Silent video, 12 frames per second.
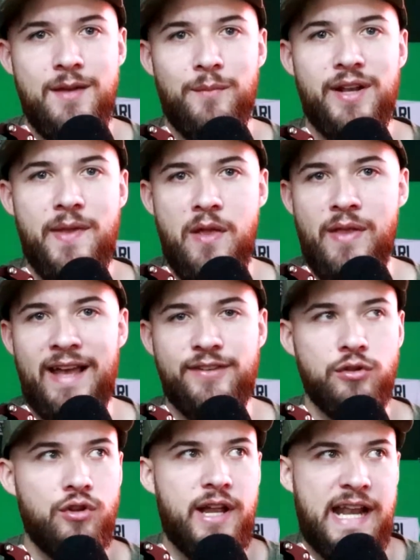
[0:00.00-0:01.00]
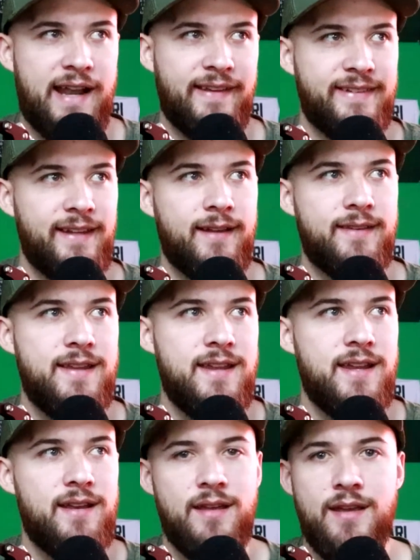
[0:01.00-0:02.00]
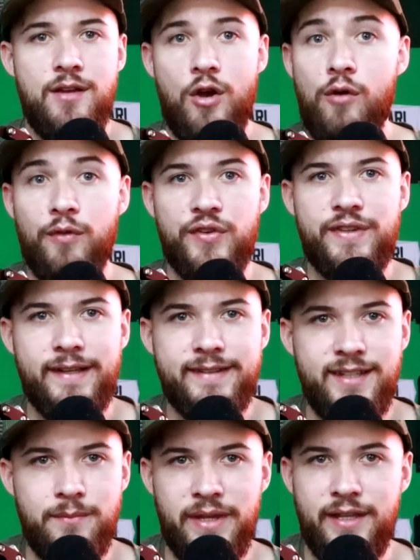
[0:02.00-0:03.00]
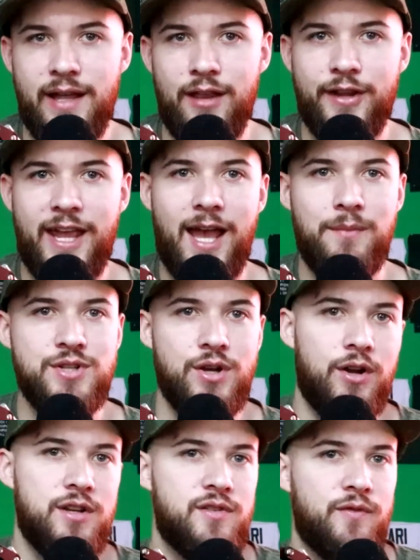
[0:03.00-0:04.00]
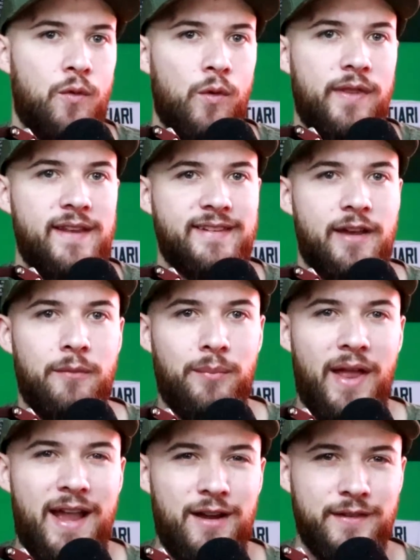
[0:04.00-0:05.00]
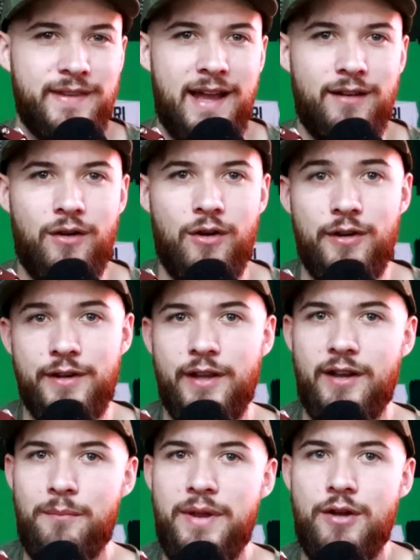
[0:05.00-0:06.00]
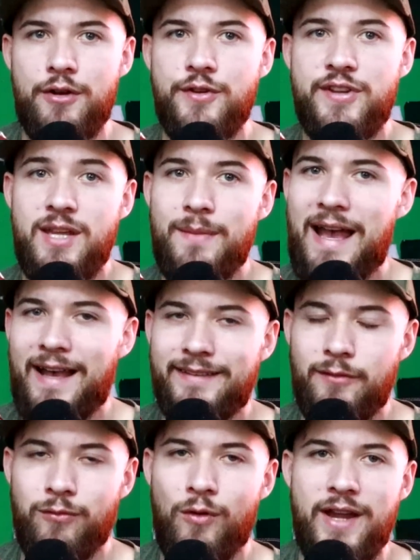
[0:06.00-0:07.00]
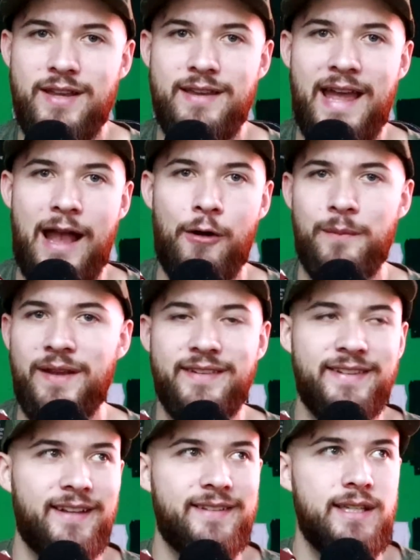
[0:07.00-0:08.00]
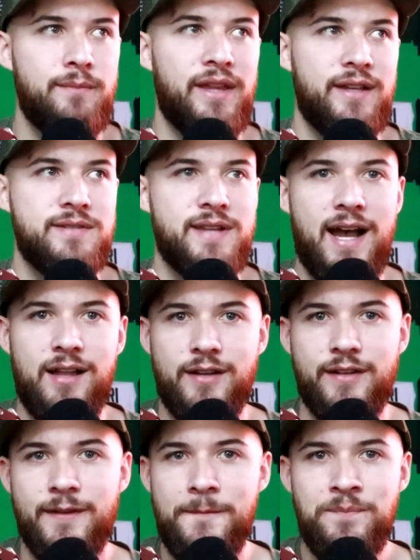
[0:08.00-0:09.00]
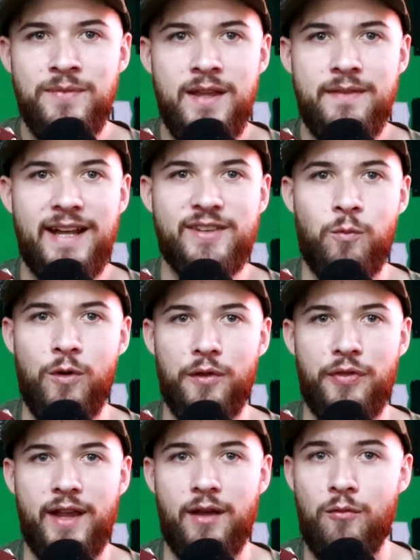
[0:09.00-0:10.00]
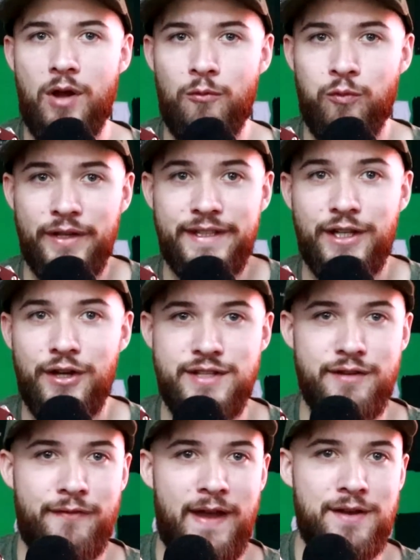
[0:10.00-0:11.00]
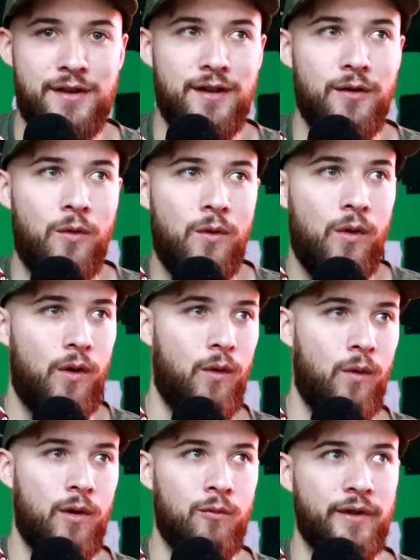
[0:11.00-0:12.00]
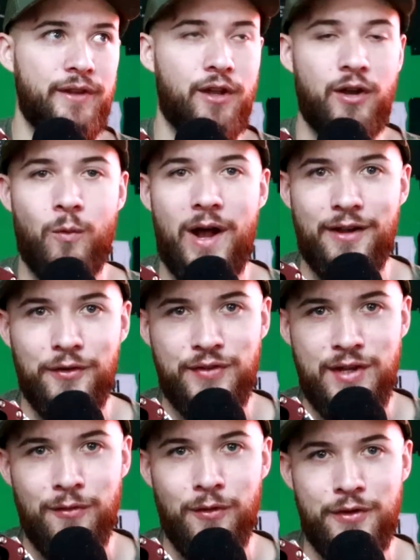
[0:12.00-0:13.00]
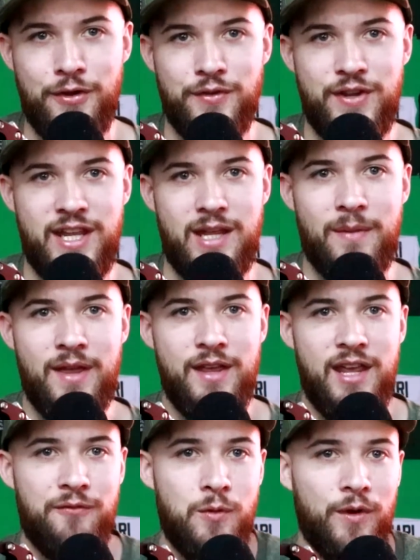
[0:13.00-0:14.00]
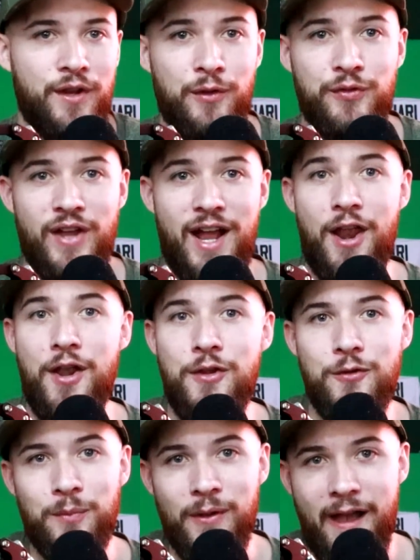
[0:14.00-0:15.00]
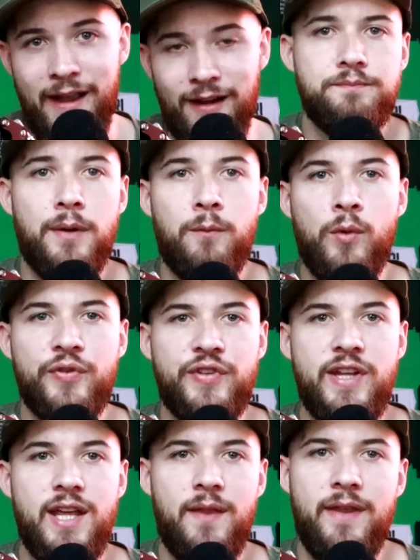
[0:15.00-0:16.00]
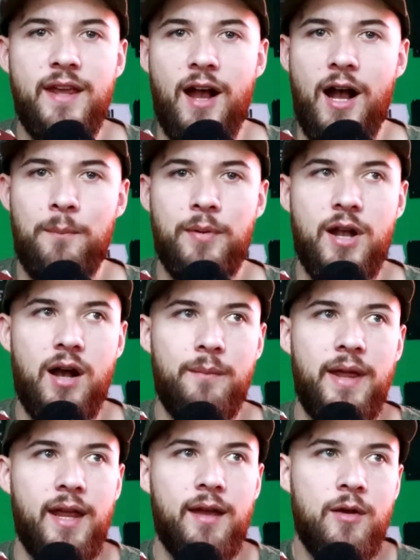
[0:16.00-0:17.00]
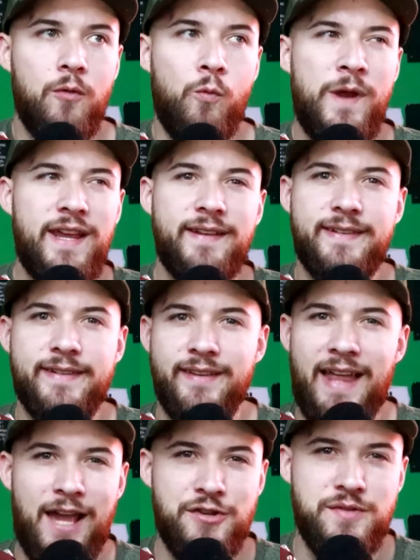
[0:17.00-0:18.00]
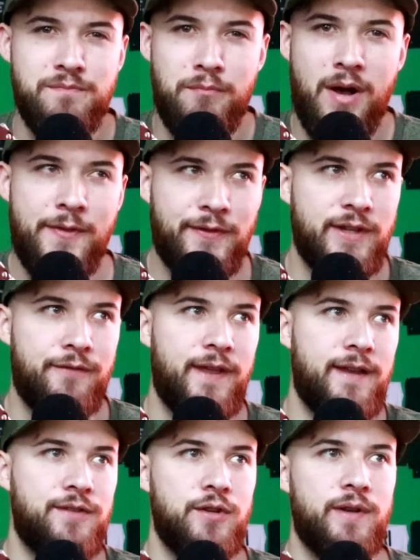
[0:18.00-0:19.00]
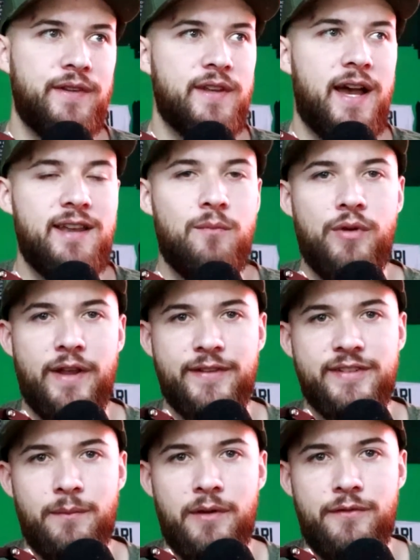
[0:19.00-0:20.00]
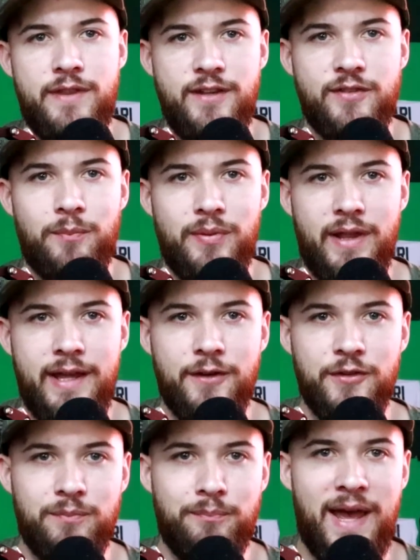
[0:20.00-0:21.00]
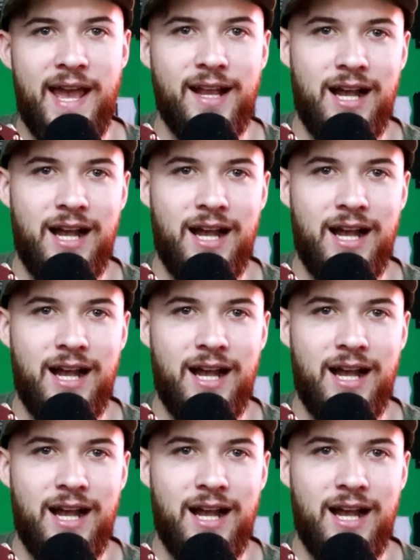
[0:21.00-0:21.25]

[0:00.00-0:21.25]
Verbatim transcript: But nonetheless, you're looking at a 16 over 16 million dollar cap charge for these seven players that aren't going to be on your team as of right now. I mean, 16 million dollars, that's worth like a, a really good defender or or a really good wide receiver on your team if you were to go sign a new player player. But we'll see in the upcoming weeks slash months if they do decide to bring some of these players back.